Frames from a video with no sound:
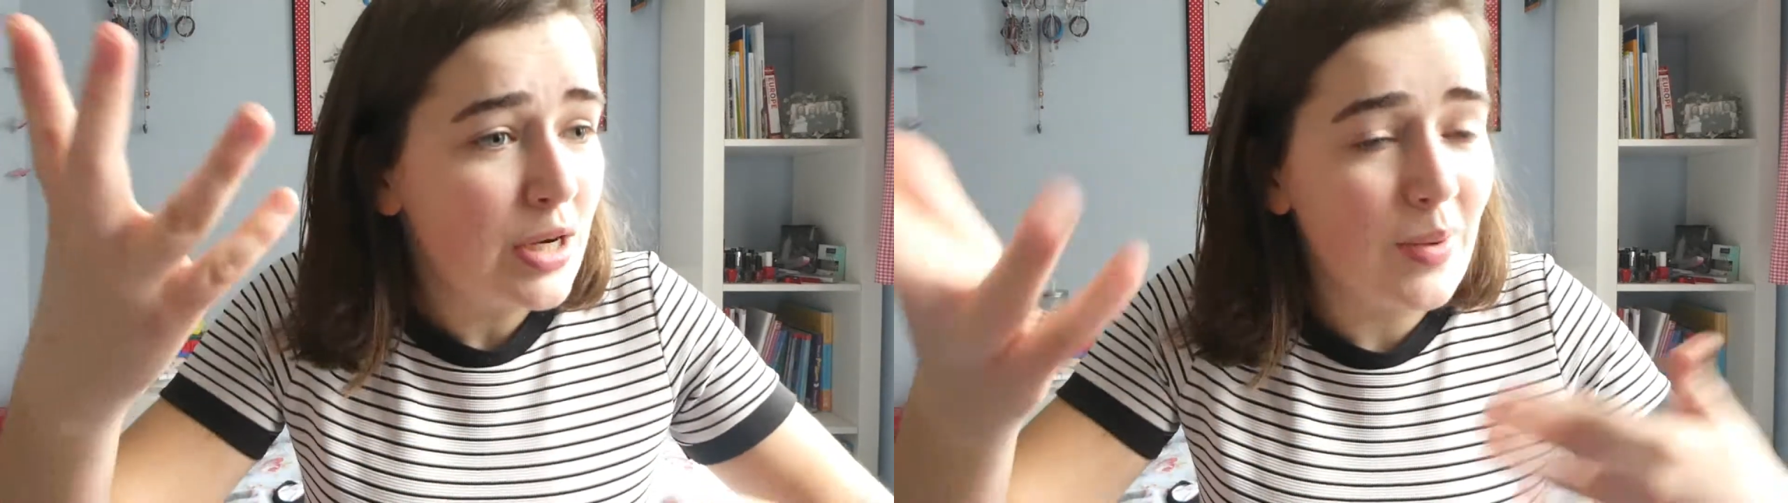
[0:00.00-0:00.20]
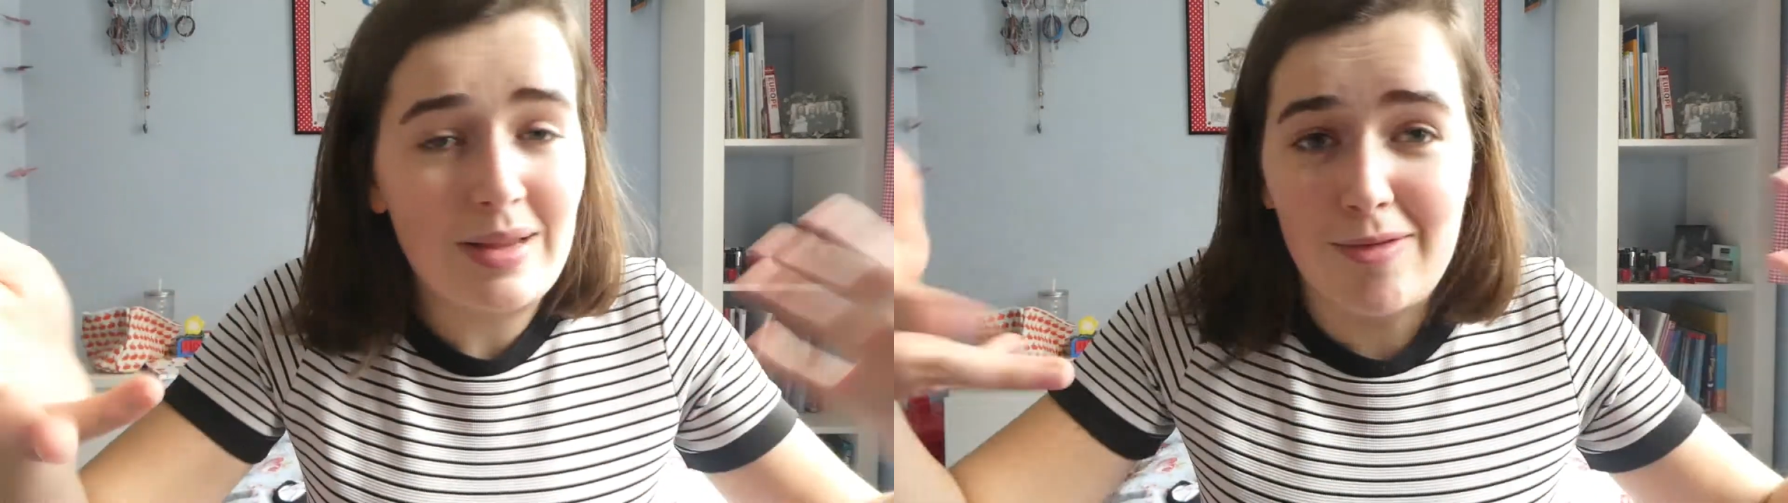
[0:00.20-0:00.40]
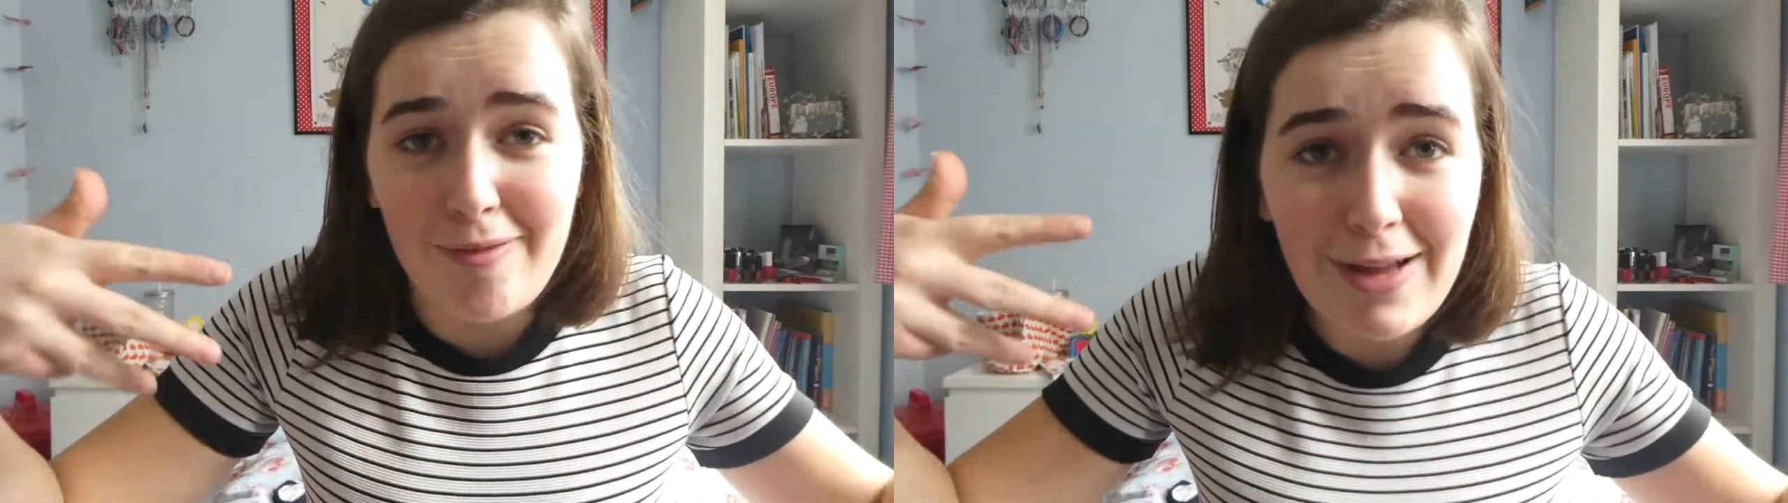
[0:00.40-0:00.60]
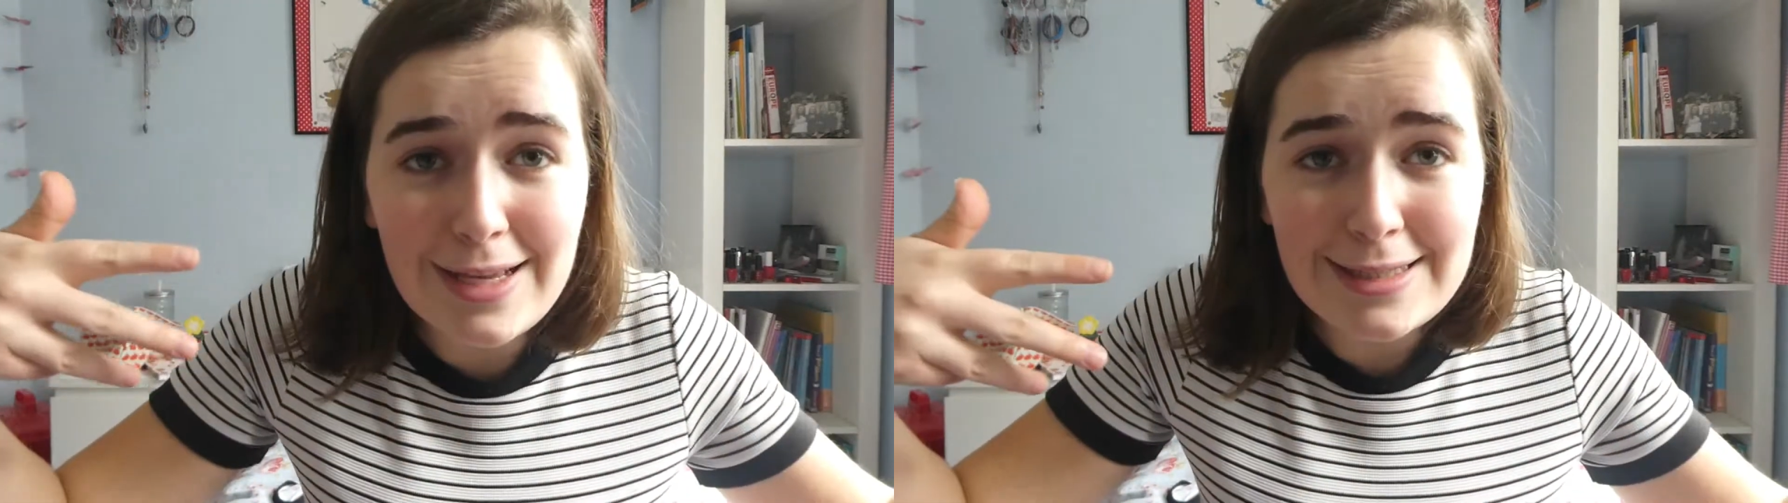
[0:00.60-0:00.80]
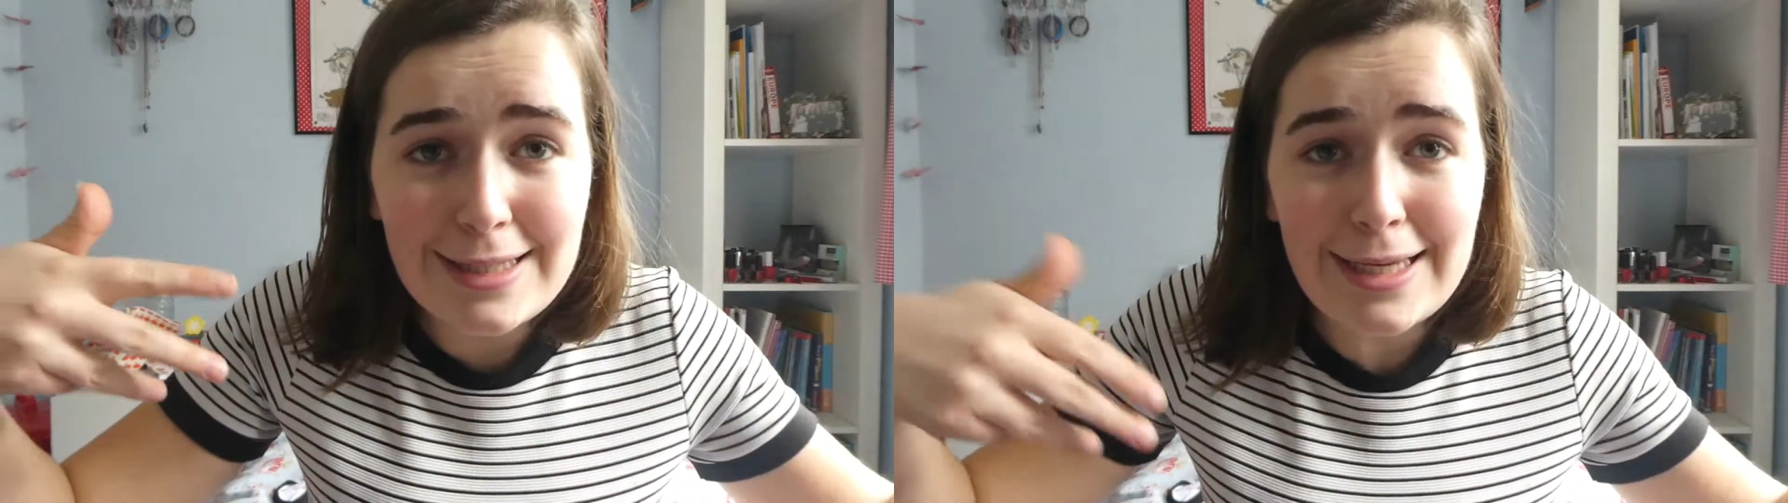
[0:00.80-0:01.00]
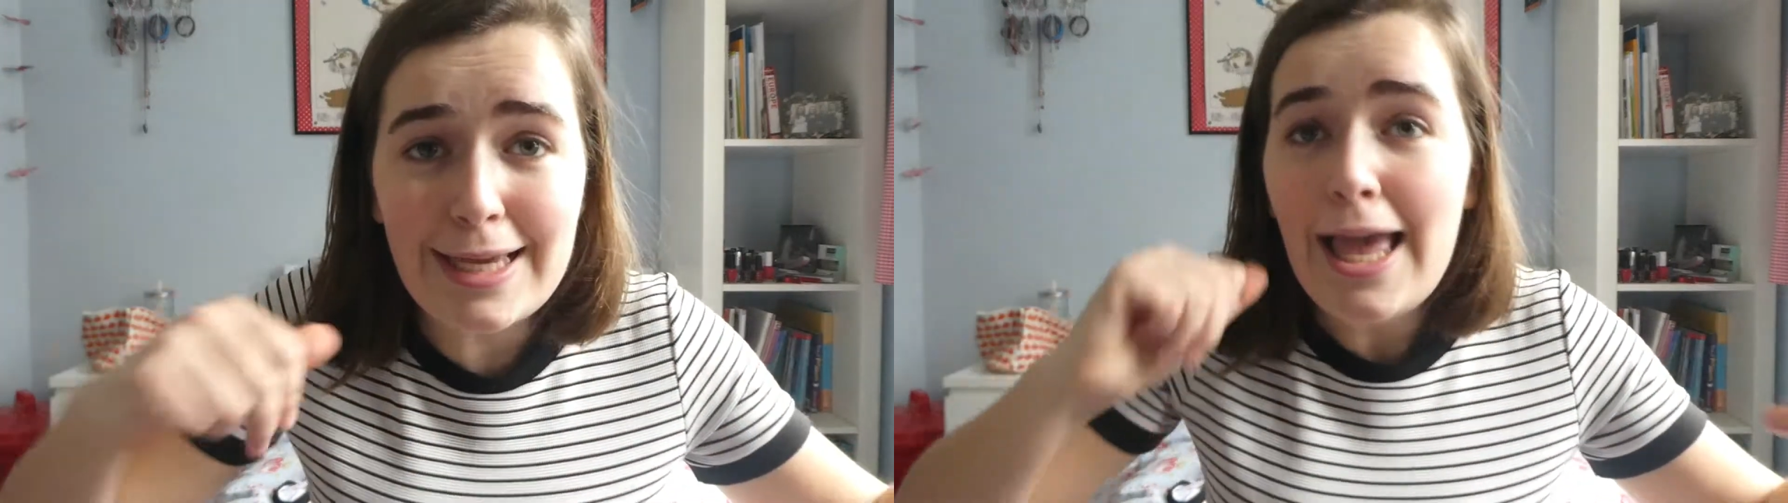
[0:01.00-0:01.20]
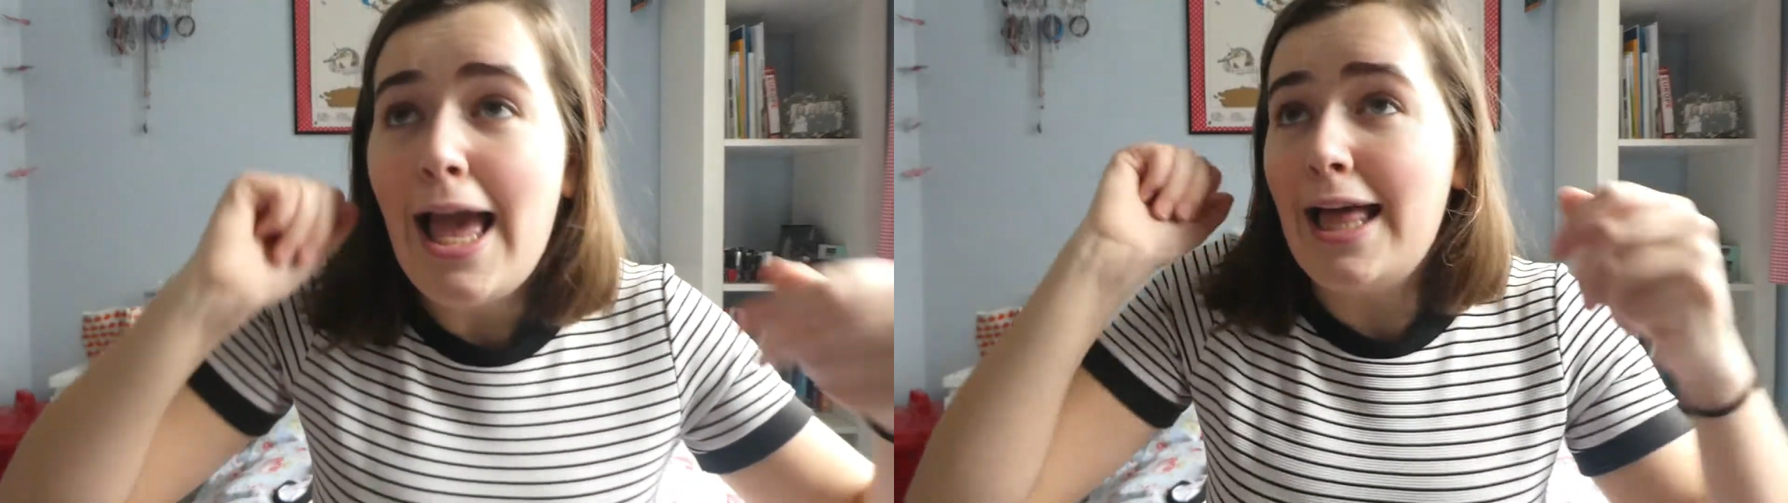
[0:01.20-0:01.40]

while revising